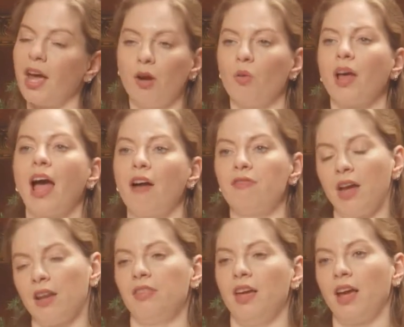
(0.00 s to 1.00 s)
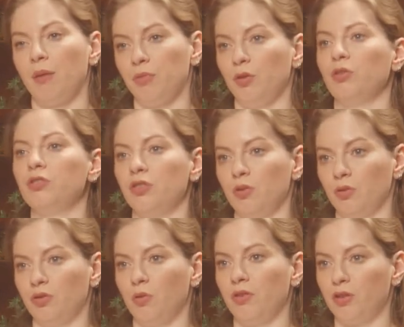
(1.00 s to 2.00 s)
I don't have that thing I'm used to?
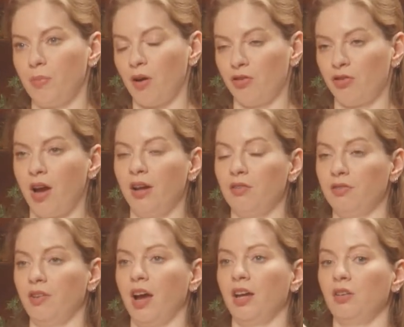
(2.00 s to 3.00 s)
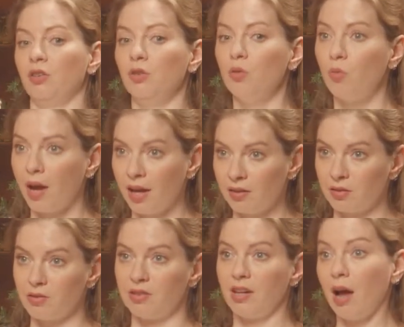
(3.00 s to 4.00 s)
So it's about trying to find new ways
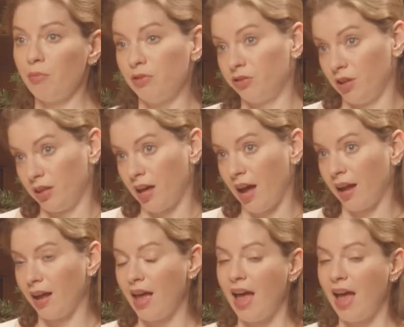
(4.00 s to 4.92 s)
of establishing that.